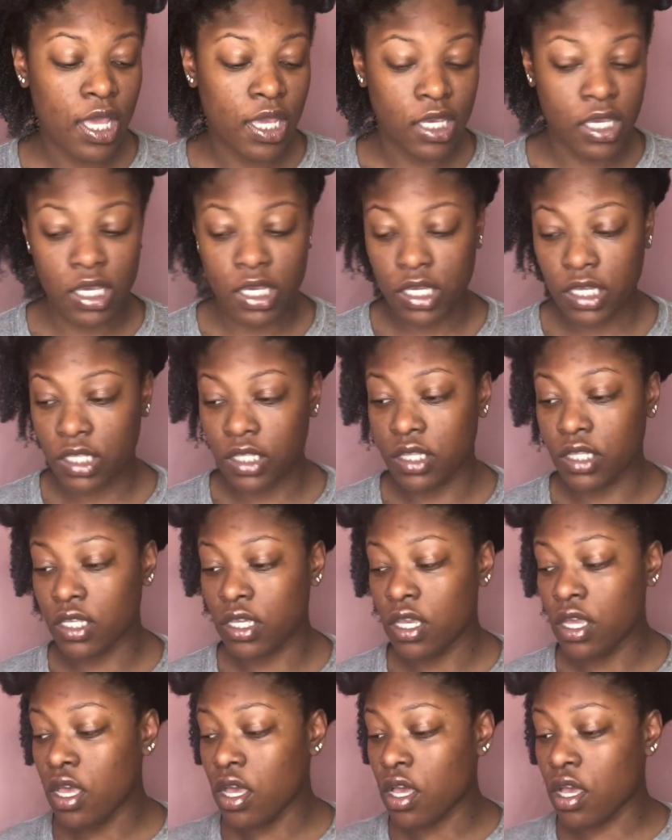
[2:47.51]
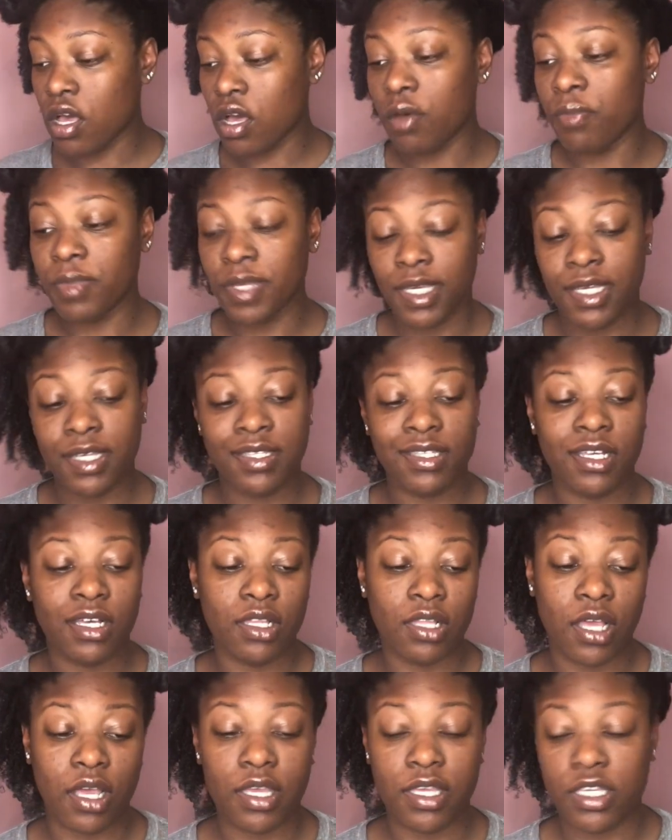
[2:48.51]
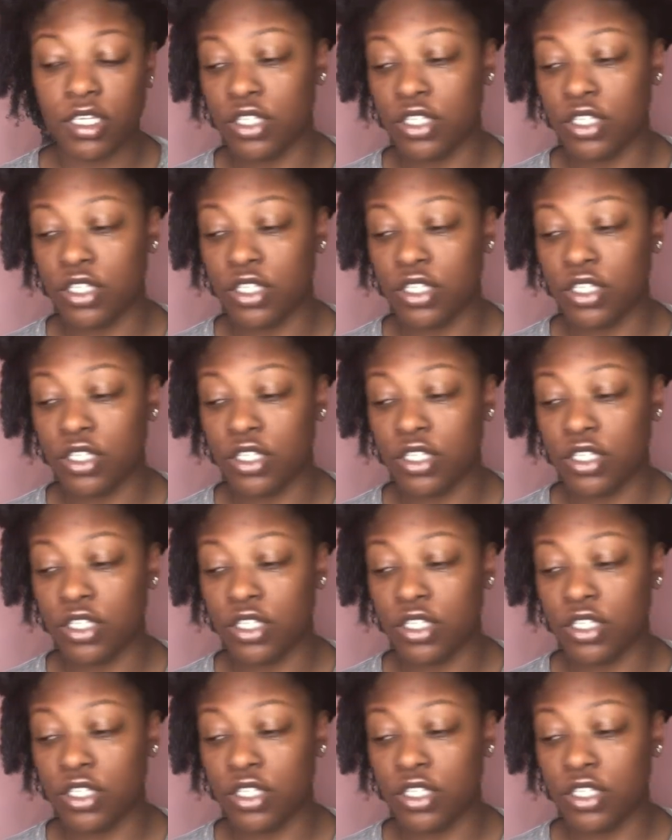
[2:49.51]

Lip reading: can come in a lot